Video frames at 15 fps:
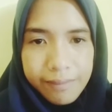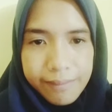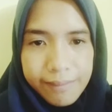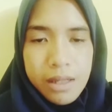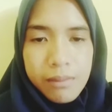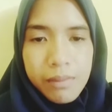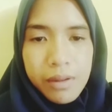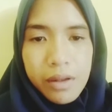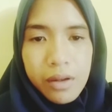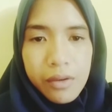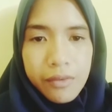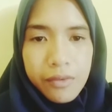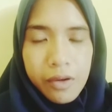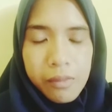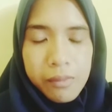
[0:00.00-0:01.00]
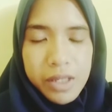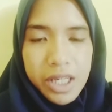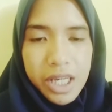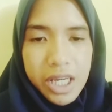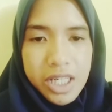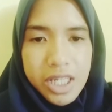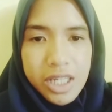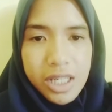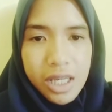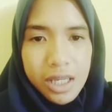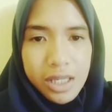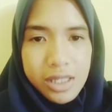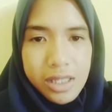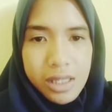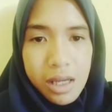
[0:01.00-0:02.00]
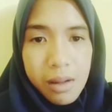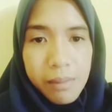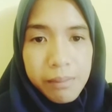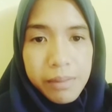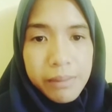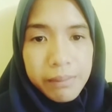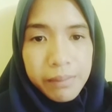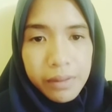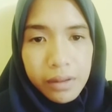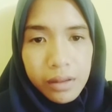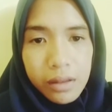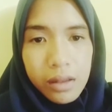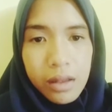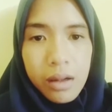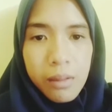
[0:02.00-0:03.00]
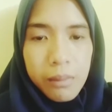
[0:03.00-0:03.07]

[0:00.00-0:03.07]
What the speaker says: Example of communication is people,